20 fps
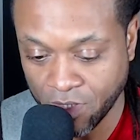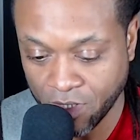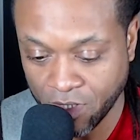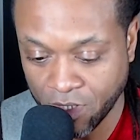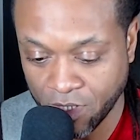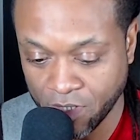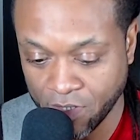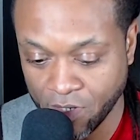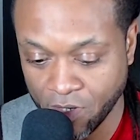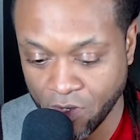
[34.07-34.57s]

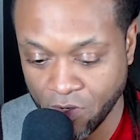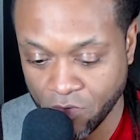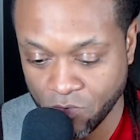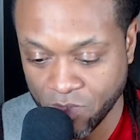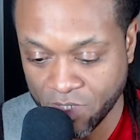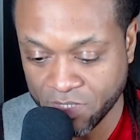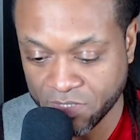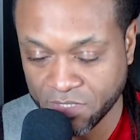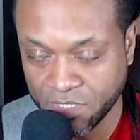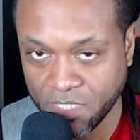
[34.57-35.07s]
and I
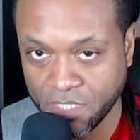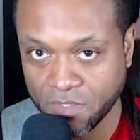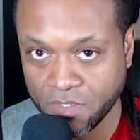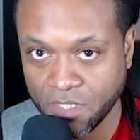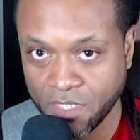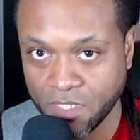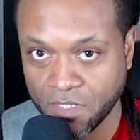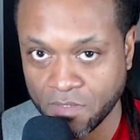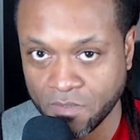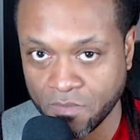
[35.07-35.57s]
always said
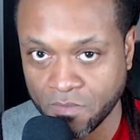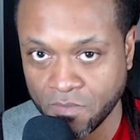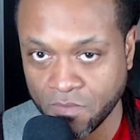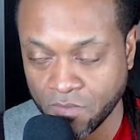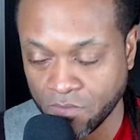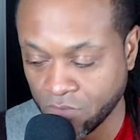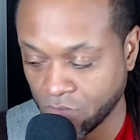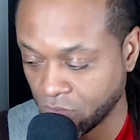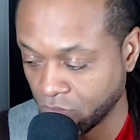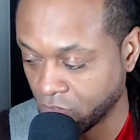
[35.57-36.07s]
that,
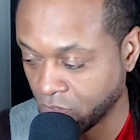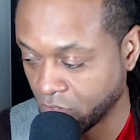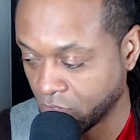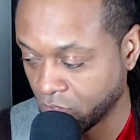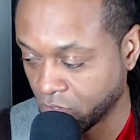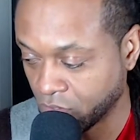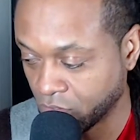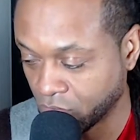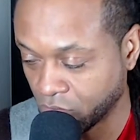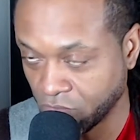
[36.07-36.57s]

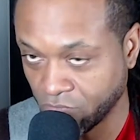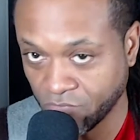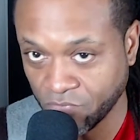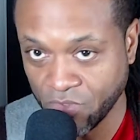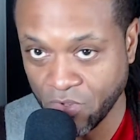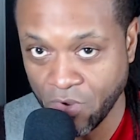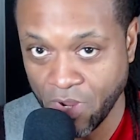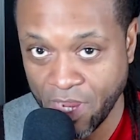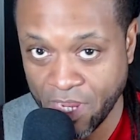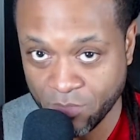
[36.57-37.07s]
even
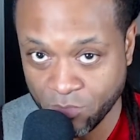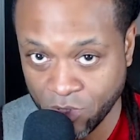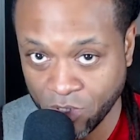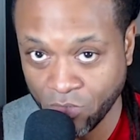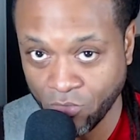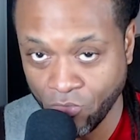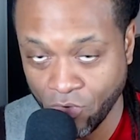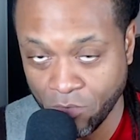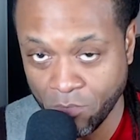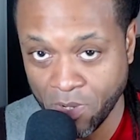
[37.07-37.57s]
though I had been
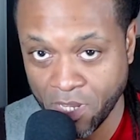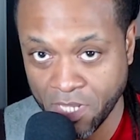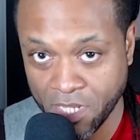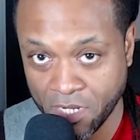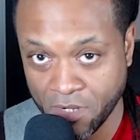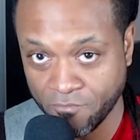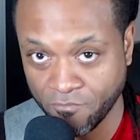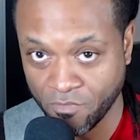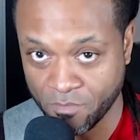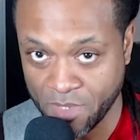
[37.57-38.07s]
growing my
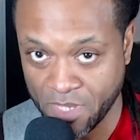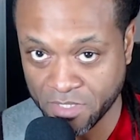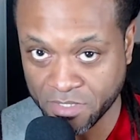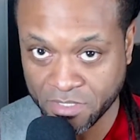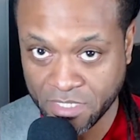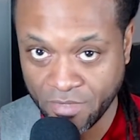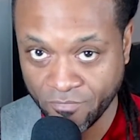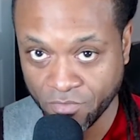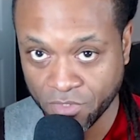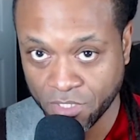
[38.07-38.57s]
hair for about
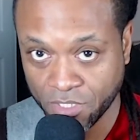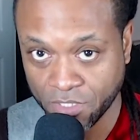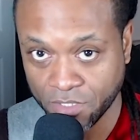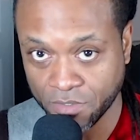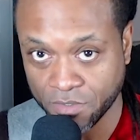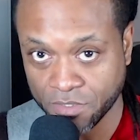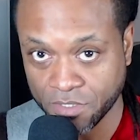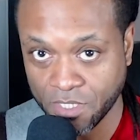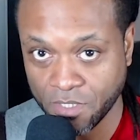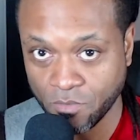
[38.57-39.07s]
7
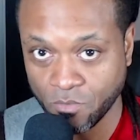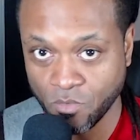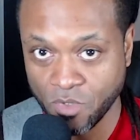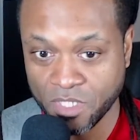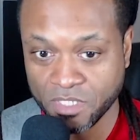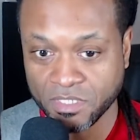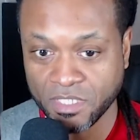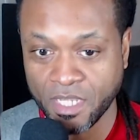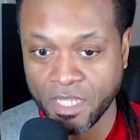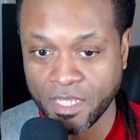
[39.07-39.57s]
years, that
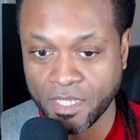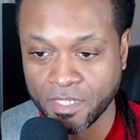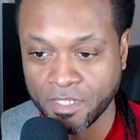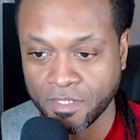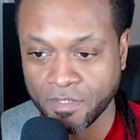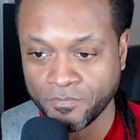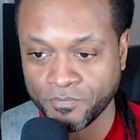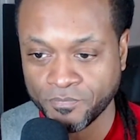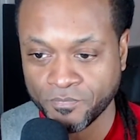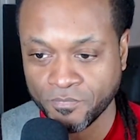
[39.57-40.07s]
once I
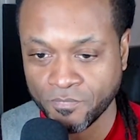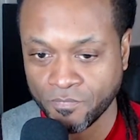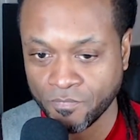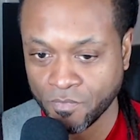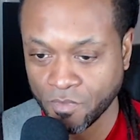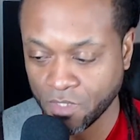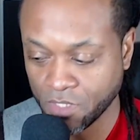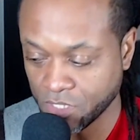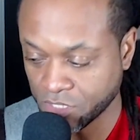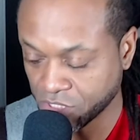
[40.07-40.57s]

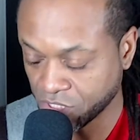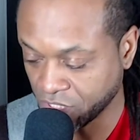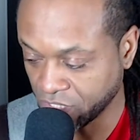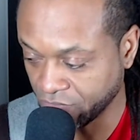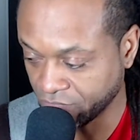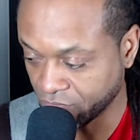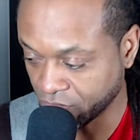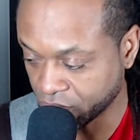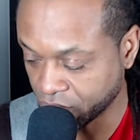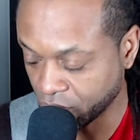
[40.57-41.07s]

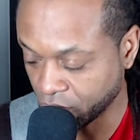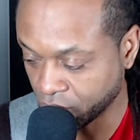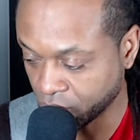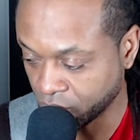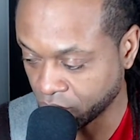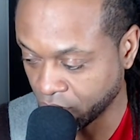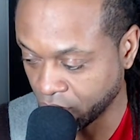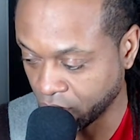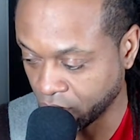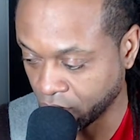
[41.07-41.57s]
achieved a certain
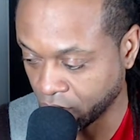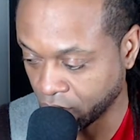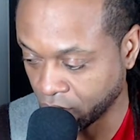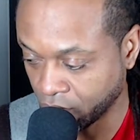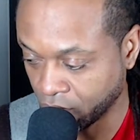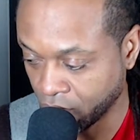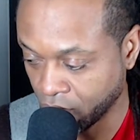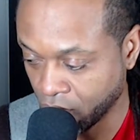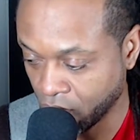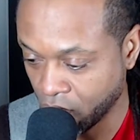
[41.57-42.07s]
thing,
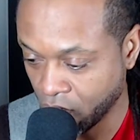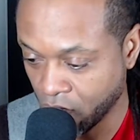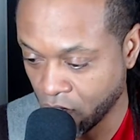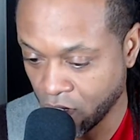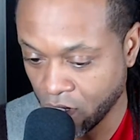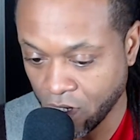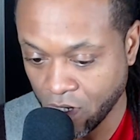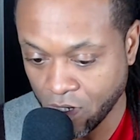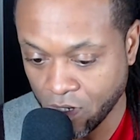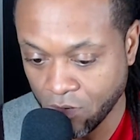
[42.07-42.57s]

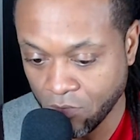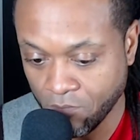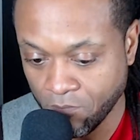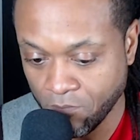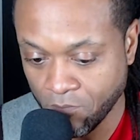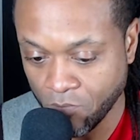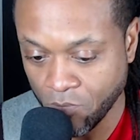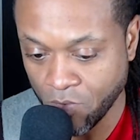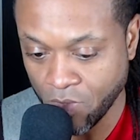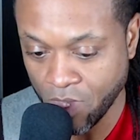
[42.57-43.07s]

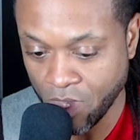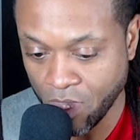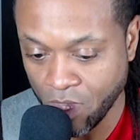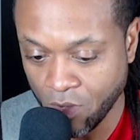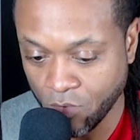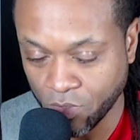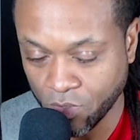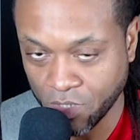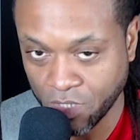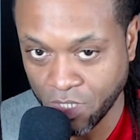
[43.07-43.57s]
I
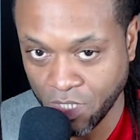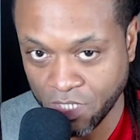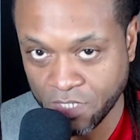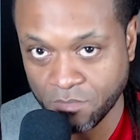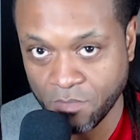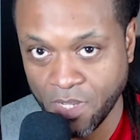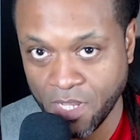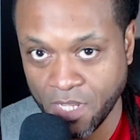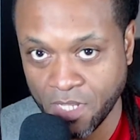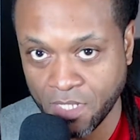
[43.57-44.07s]
would cut
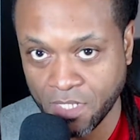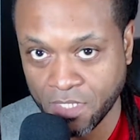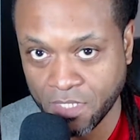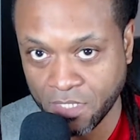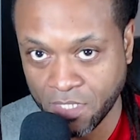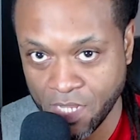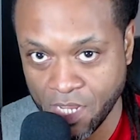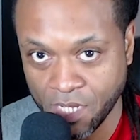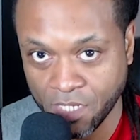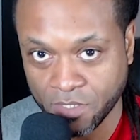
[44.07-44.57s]
my
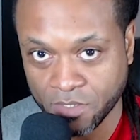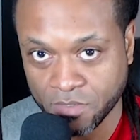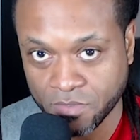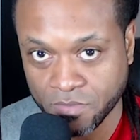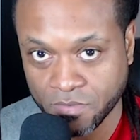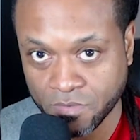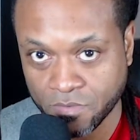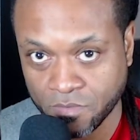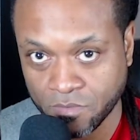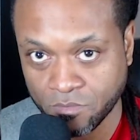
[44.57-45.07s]

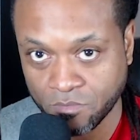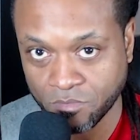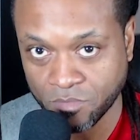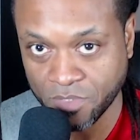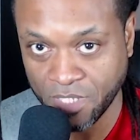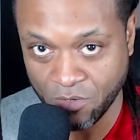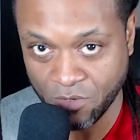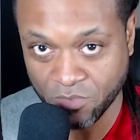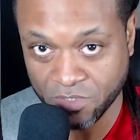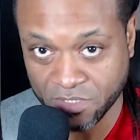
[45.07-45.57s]
locks,
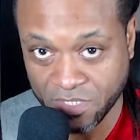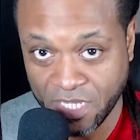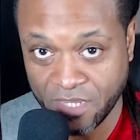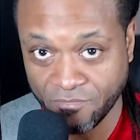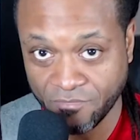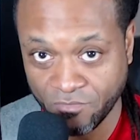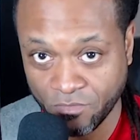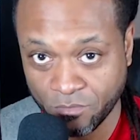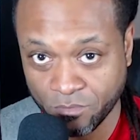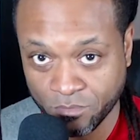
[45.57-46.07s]
but I would
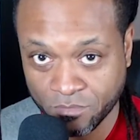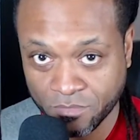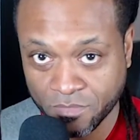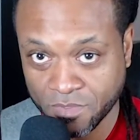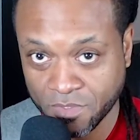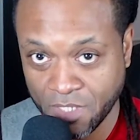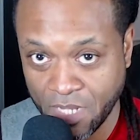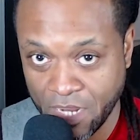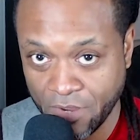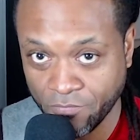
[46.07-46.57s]
save them
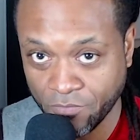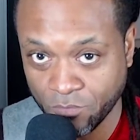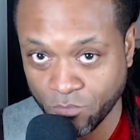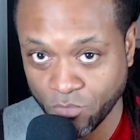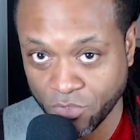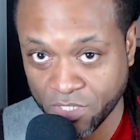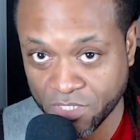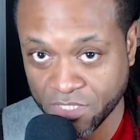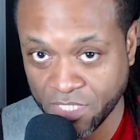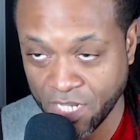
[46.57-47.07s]
to have them
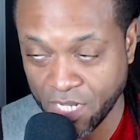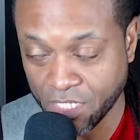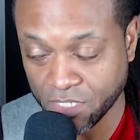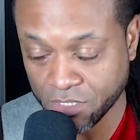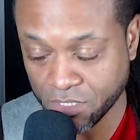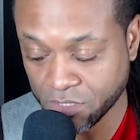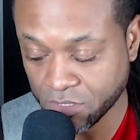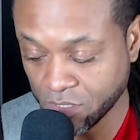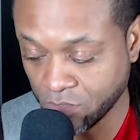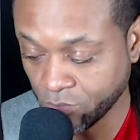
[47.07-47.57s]
reattached
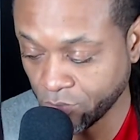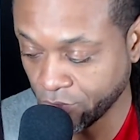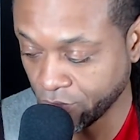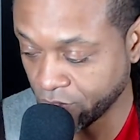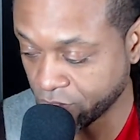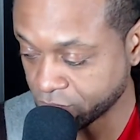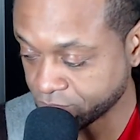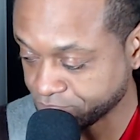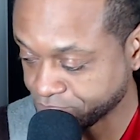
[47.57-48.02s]
at some point.